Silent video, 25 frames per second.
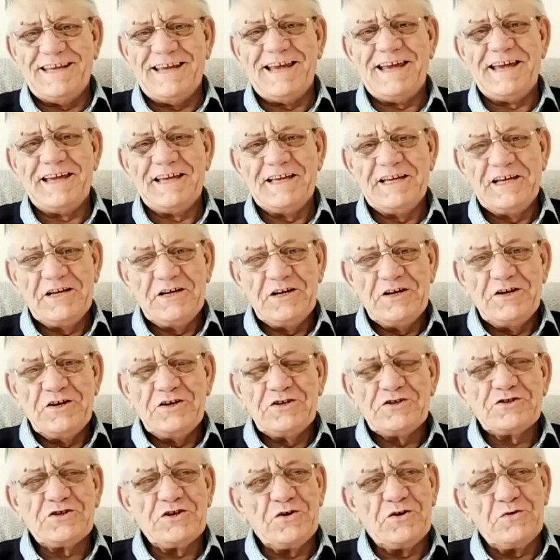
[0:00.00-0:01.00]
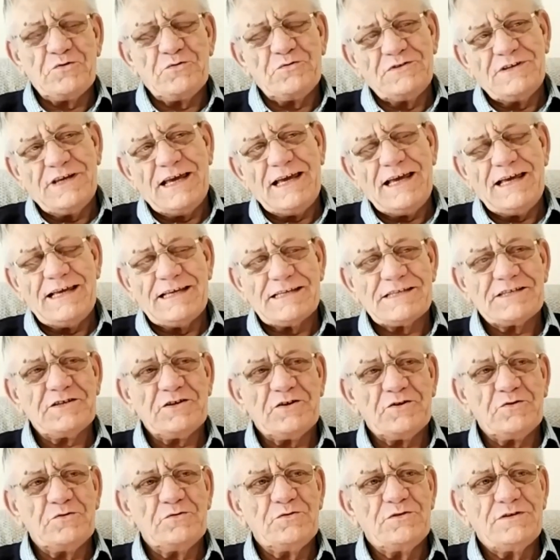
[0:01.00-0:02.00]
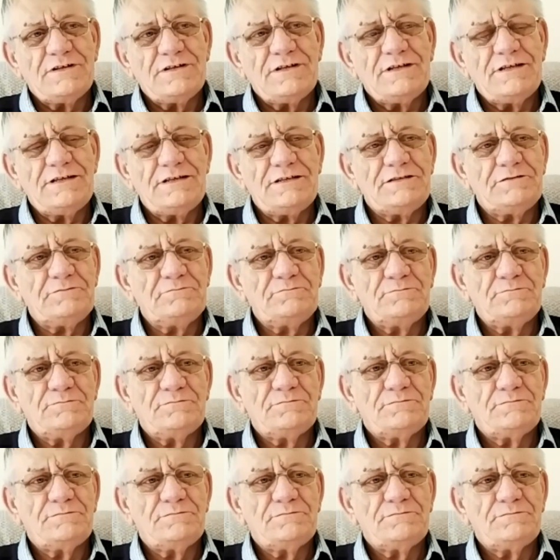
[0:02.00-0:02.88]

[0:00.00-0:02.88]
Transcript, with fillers: yeah. So yeah. So um,